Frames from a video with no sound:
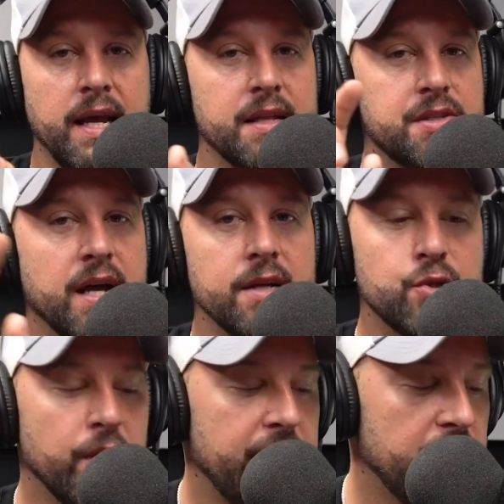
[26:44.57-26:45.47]
it's not
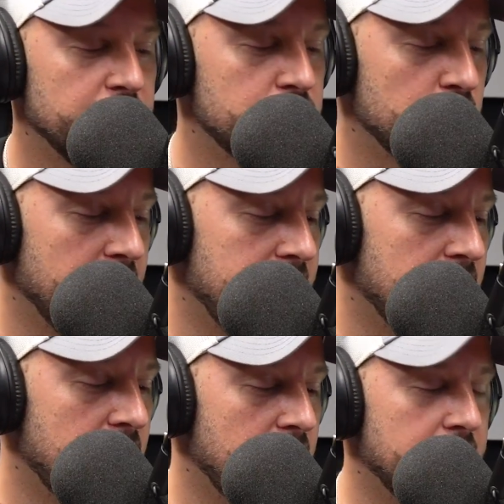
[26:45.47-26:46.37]
trading for Trae
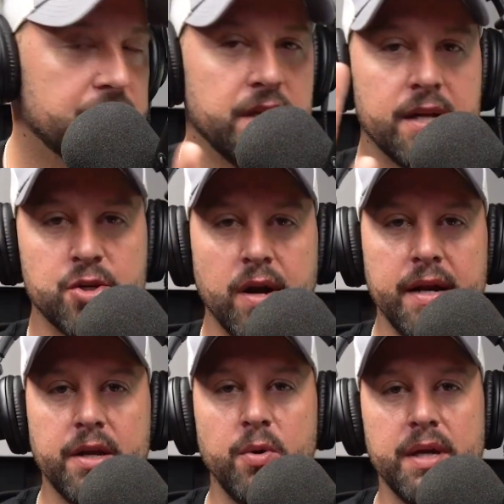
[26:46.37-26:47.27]
Young. It's not
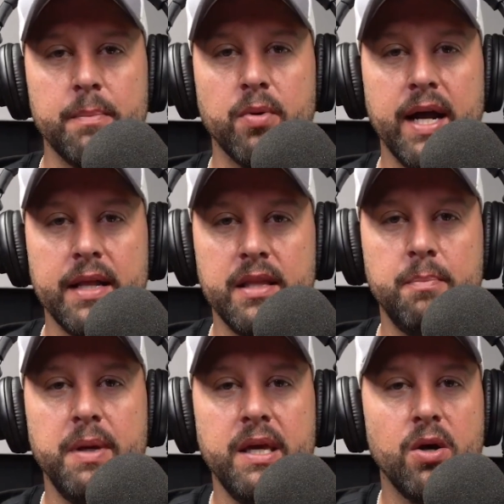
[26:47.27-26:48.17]
trying to go get Bradley
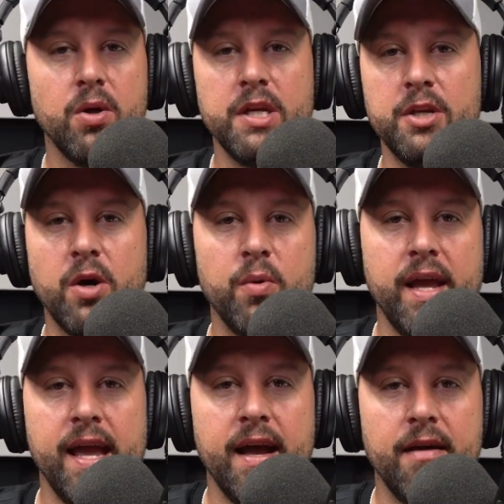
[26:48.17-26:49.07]
Beal. You don't
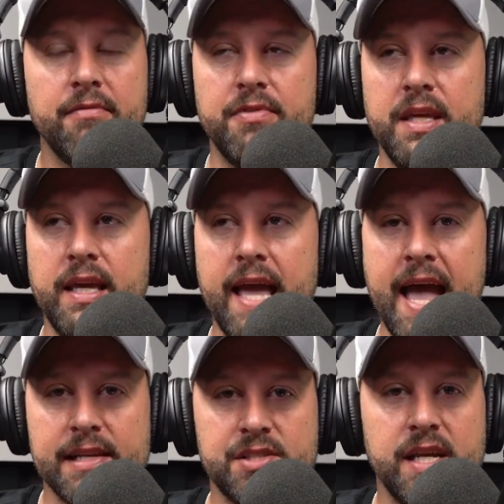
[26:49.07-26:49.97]
have the
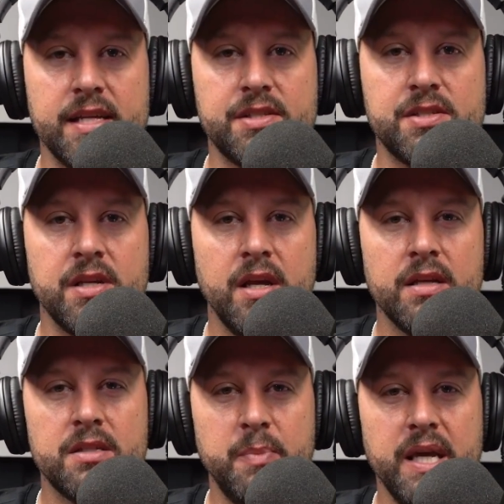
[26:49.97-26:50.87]
assets,
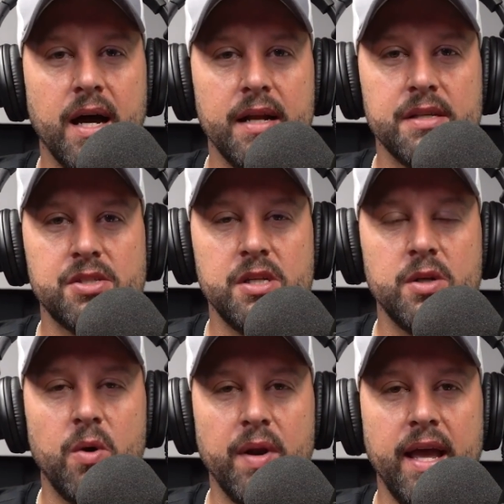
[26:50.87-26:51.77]
to be honest. You
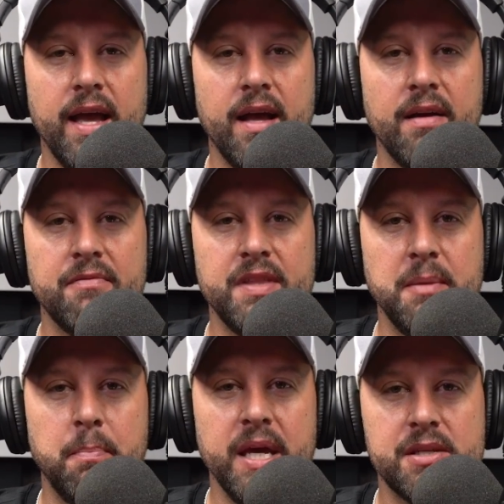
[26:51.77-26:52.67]
don't have the
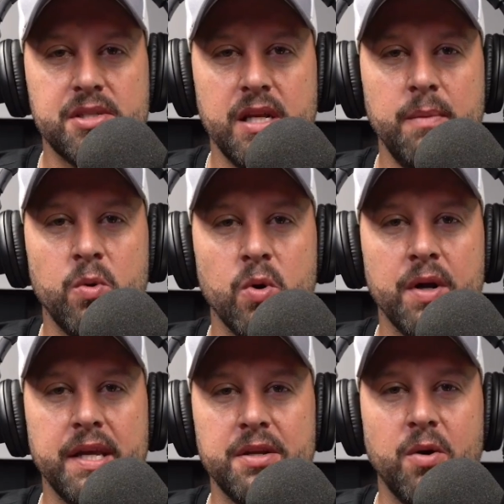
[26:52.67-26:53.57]
picks anymore.
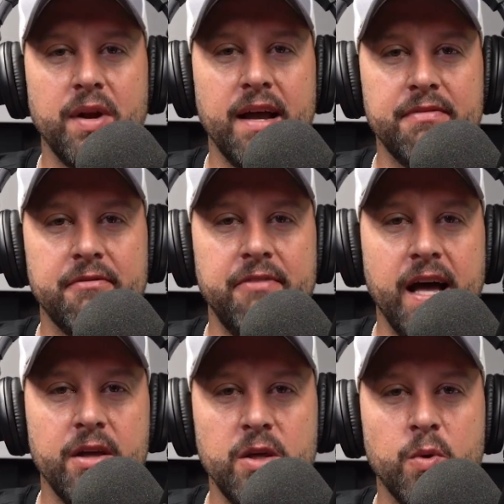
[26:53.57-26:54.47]
You don't have the
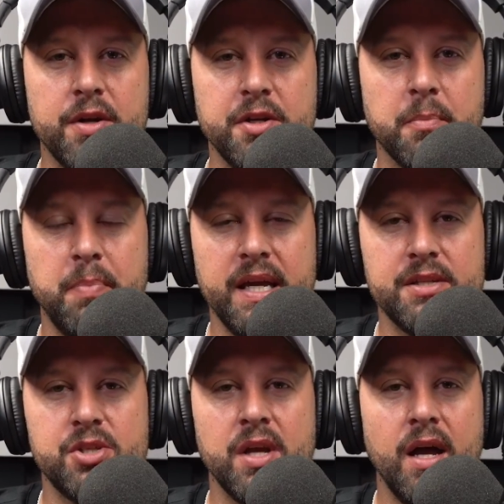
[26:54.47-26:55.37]
value on your
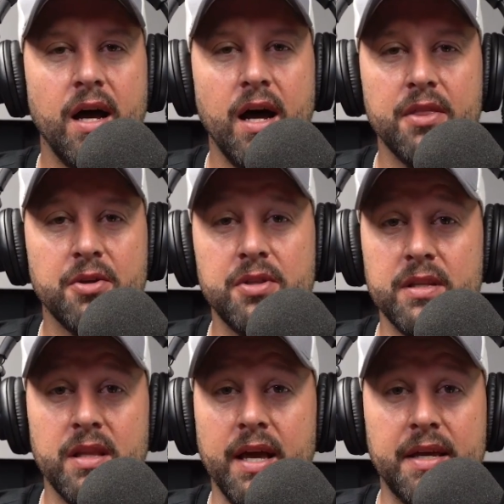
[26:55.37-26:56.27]
bench other
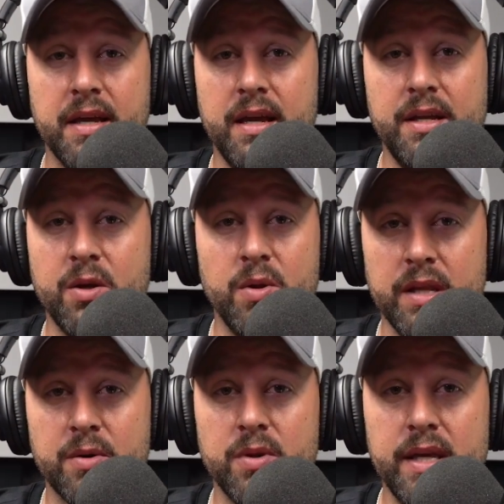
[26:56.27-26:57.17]
than, like, you know,
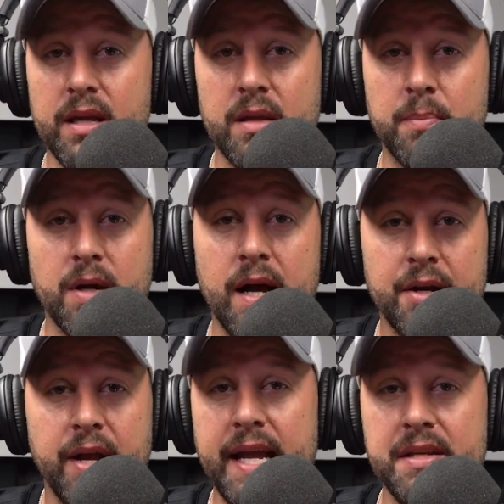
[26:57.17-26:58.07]
literally a LeBron
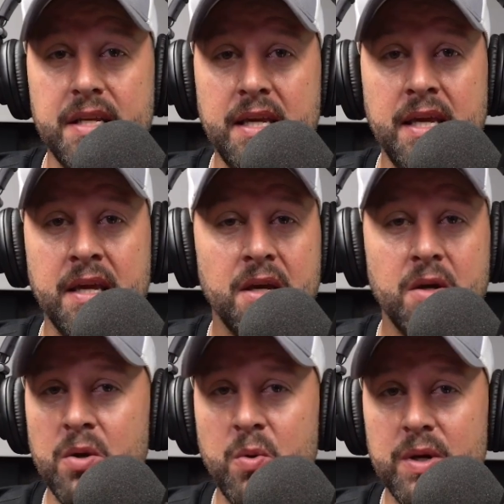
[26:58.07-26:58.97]
or AD
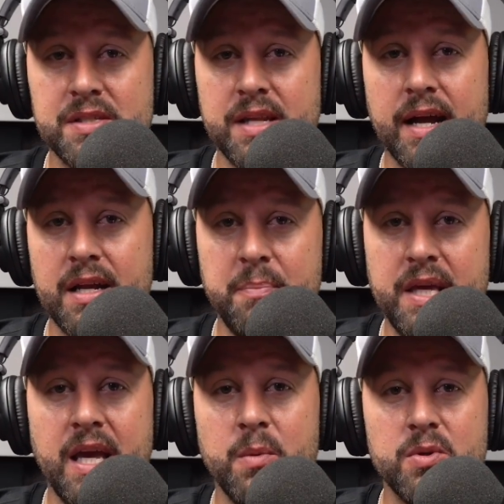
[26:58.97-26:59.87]
who is not going to
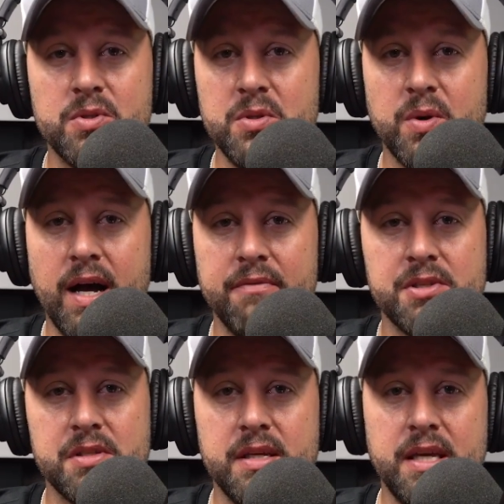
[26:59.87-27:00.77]
be able to
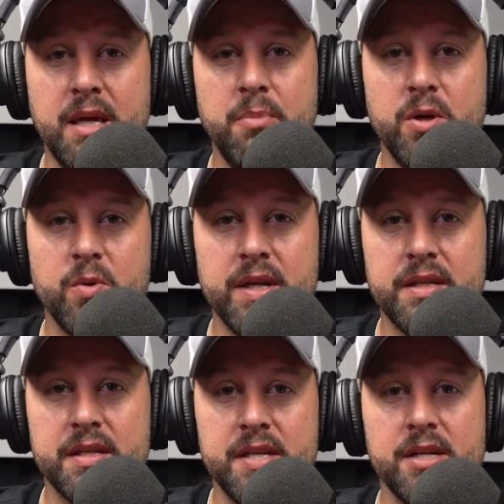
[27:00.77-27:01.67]
obviously keep you in
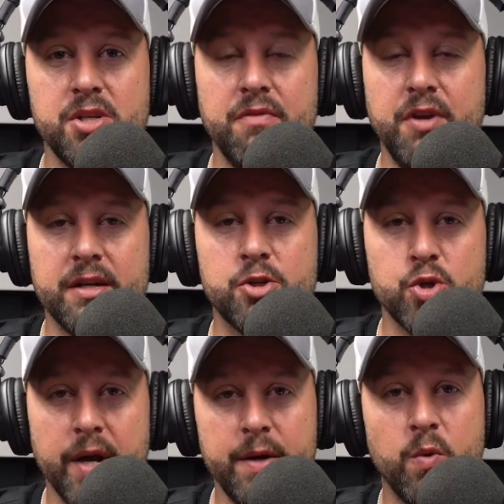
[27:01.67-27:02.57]
contention if you had to
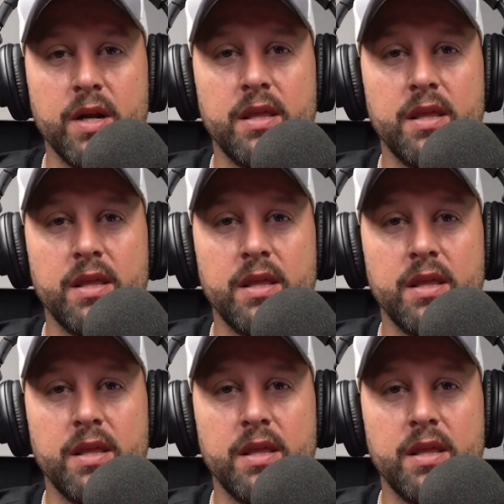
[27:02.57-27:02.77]
trade one of